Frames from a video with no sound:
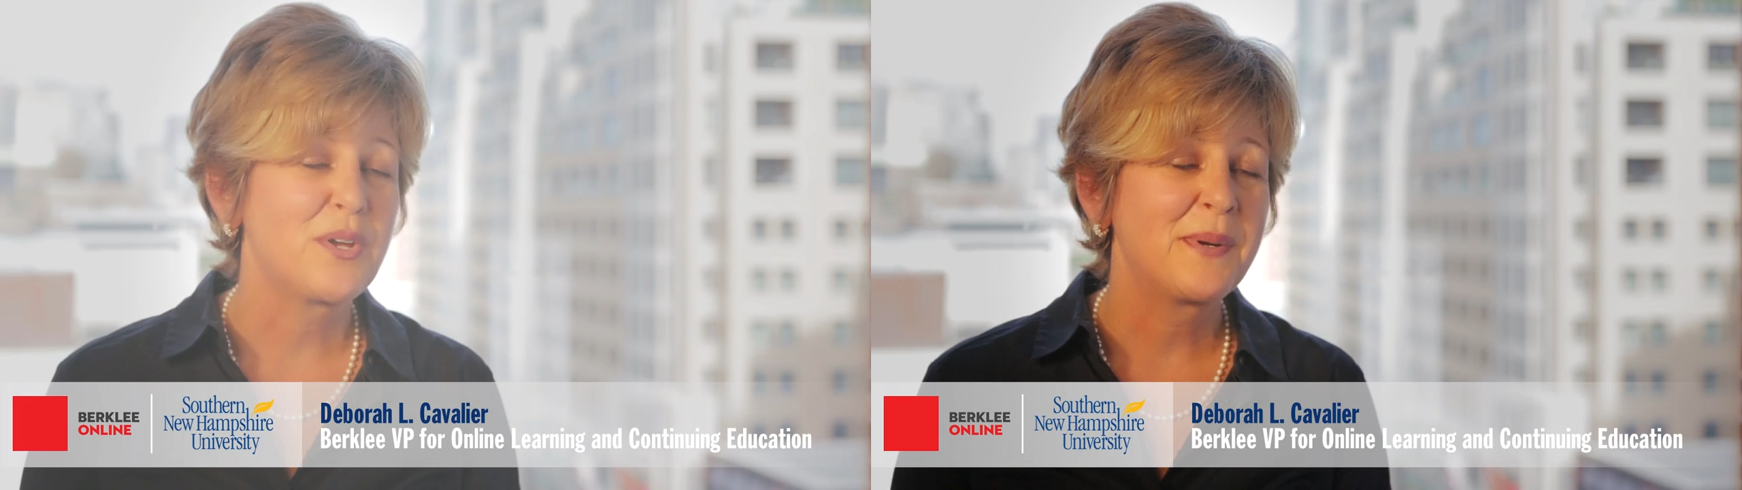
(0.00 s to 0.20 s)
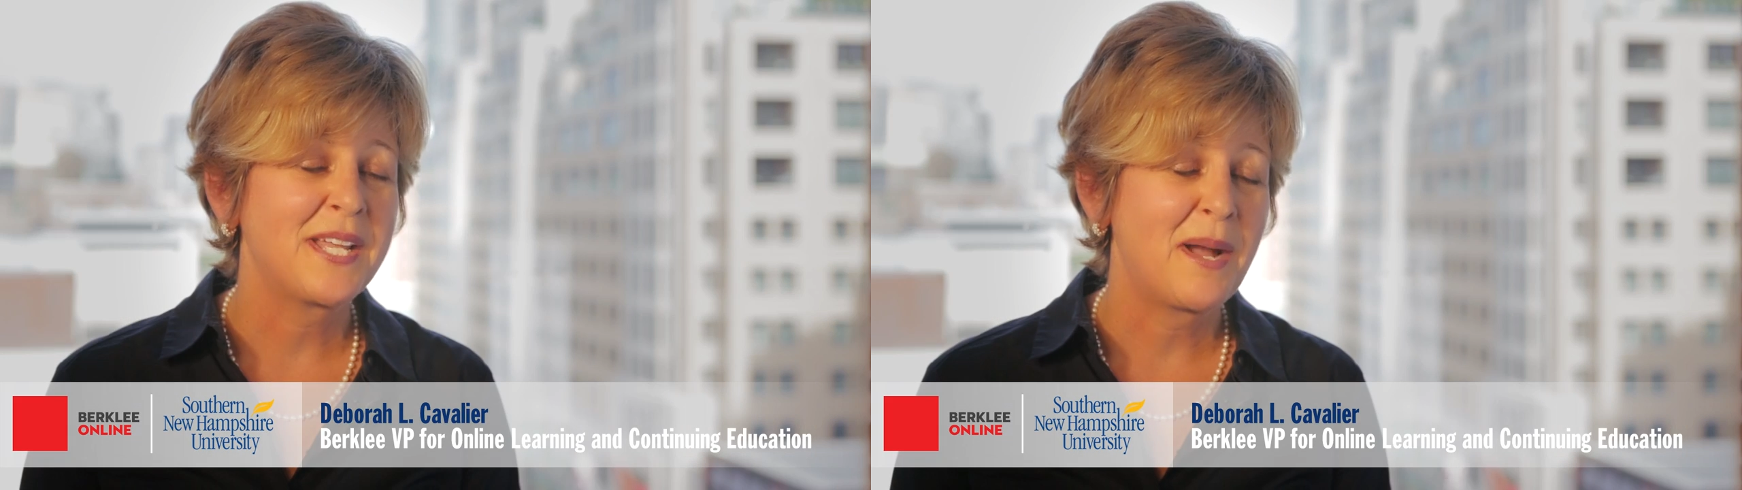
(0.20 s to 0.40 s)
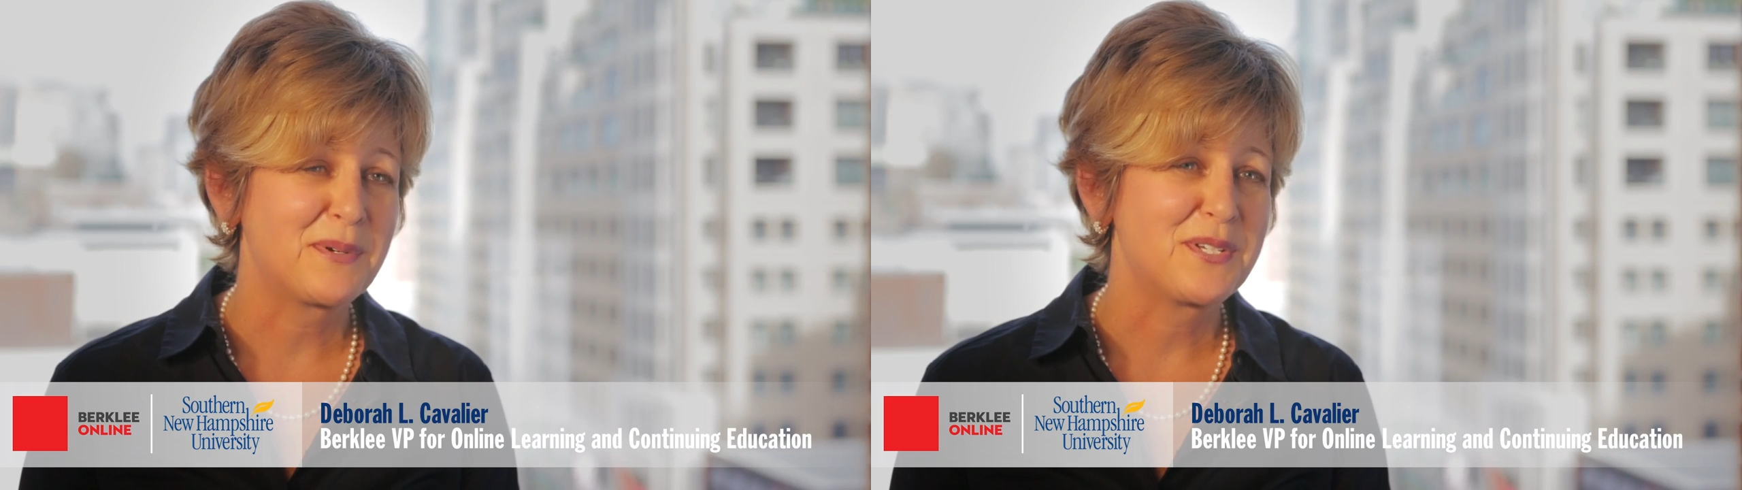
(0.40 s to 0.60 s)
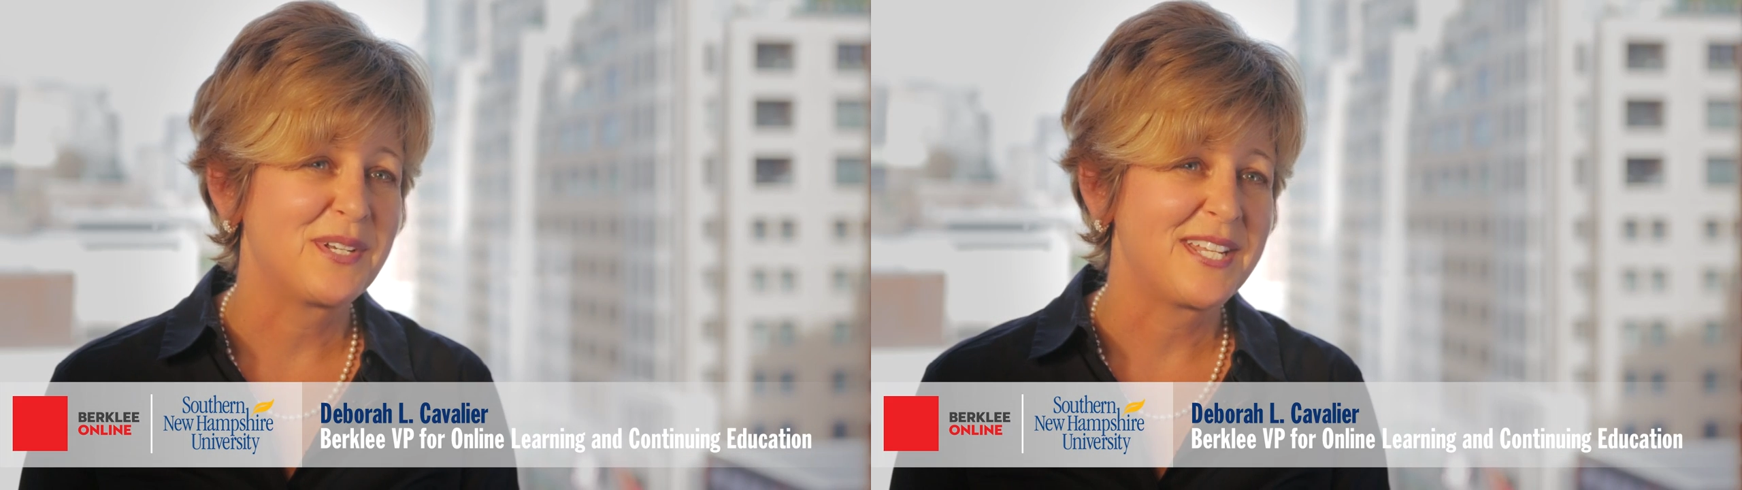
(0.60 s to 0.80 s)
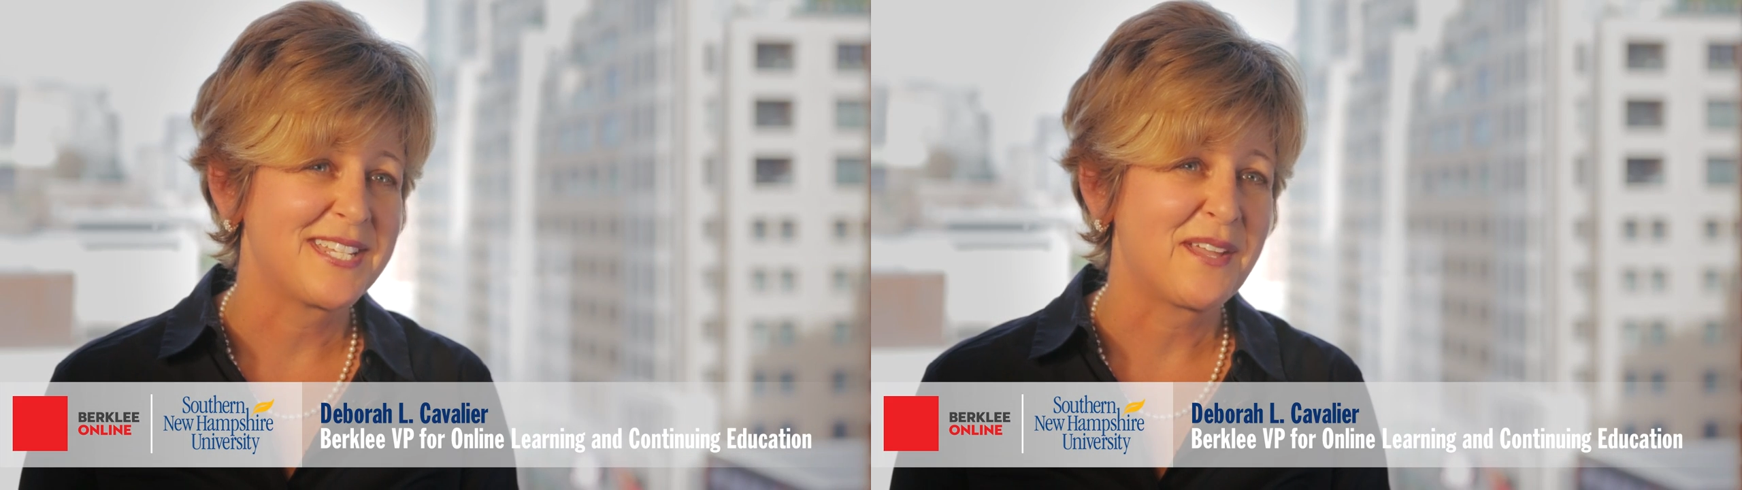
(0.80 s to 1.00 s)
so many
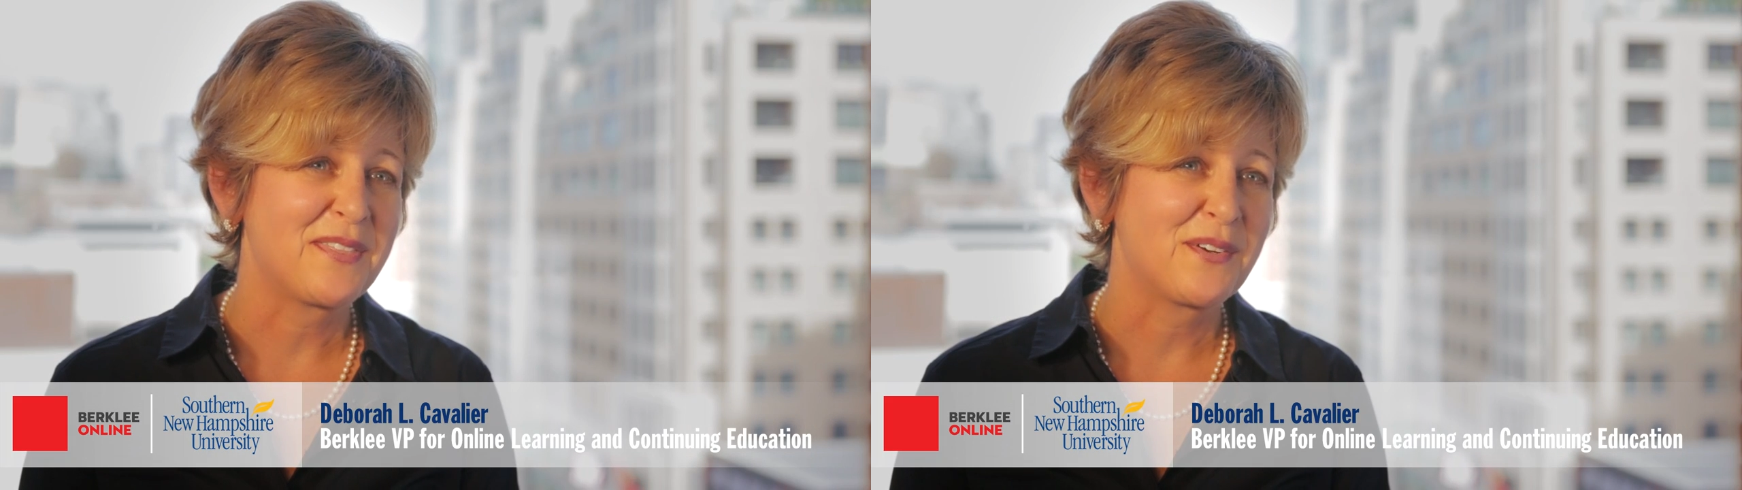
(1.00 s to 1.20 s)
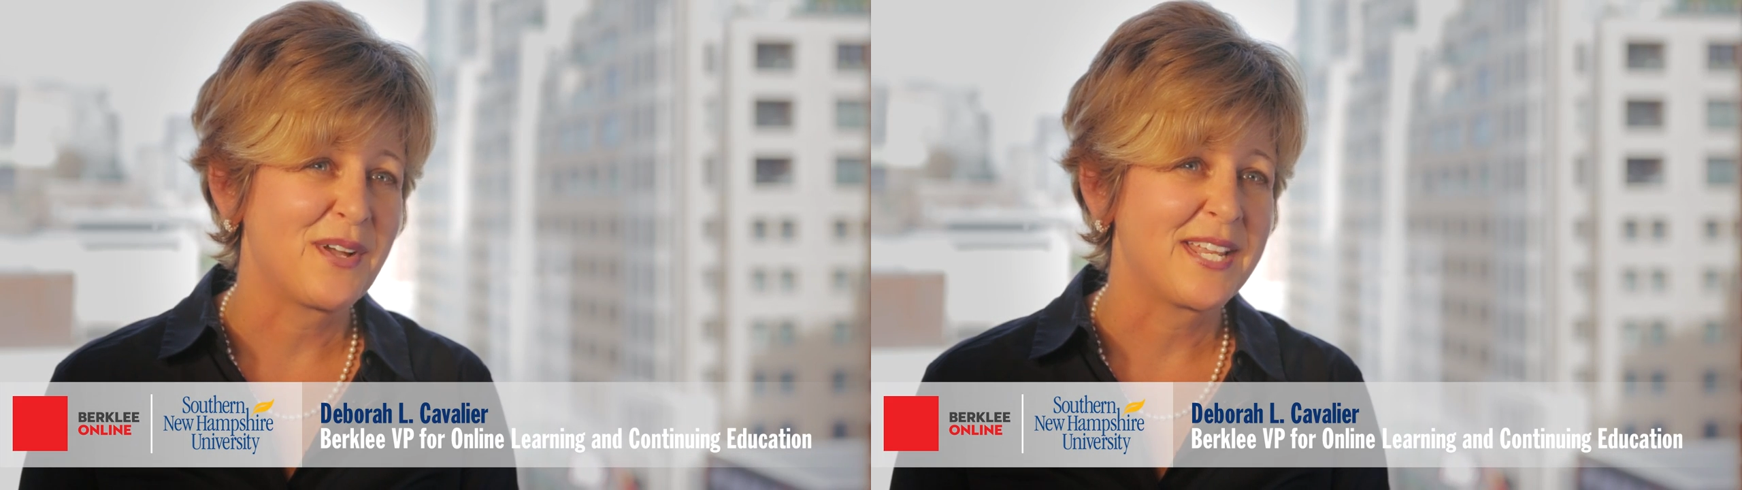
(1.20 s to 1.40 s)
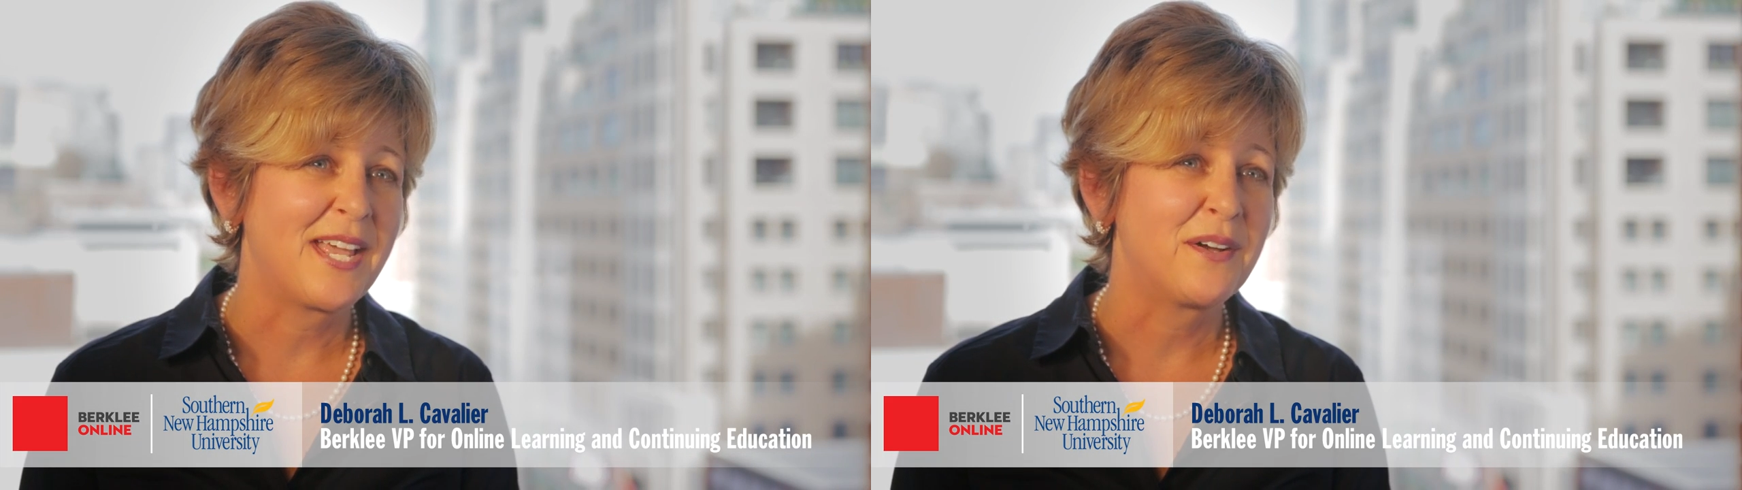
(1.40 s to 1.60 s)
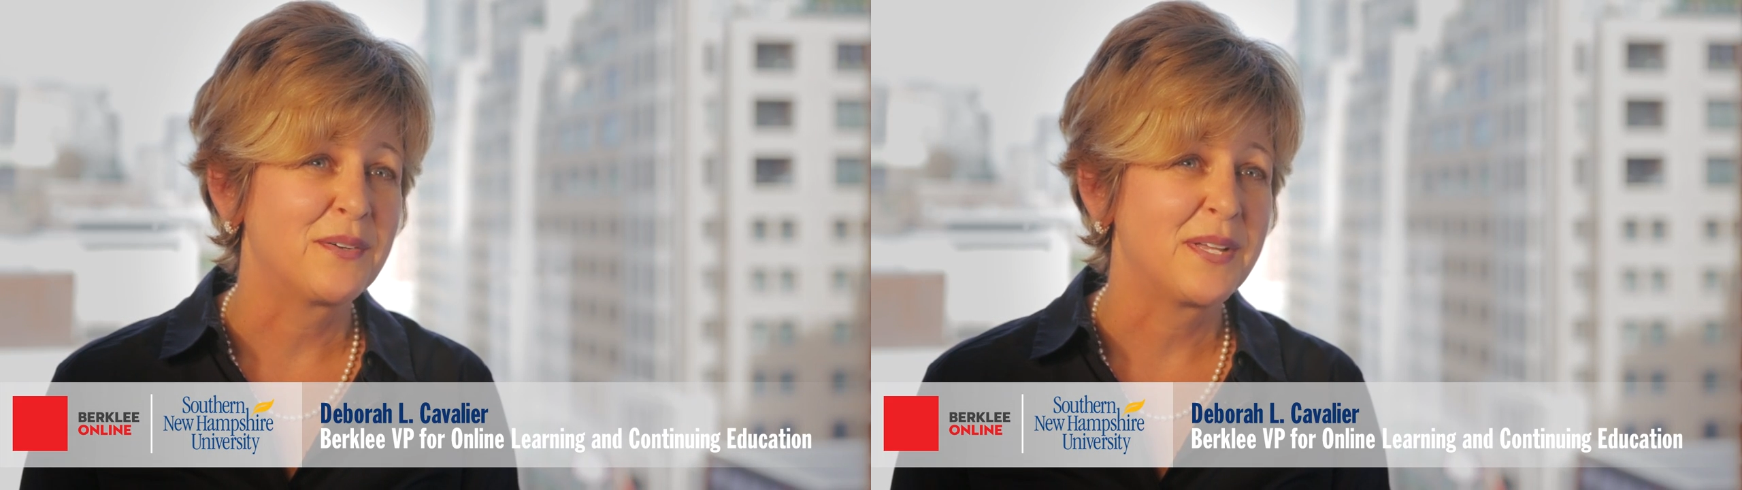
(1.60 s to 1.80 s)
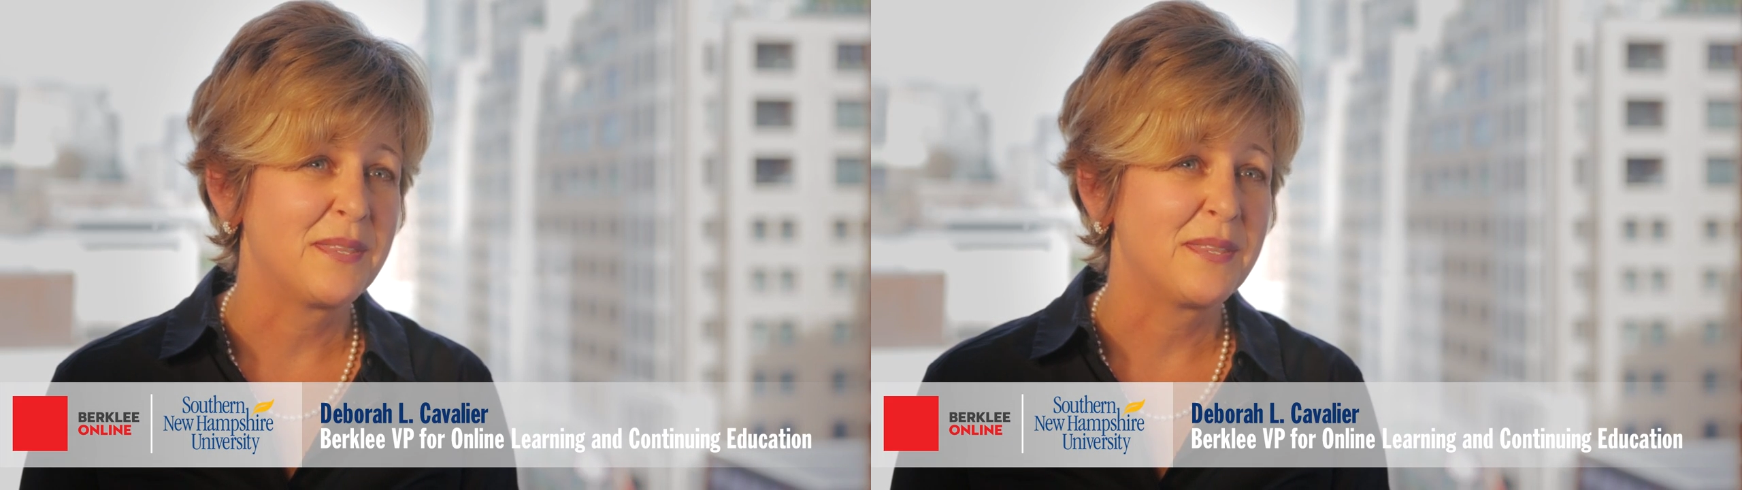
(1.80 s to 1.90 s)
opportunities out there right now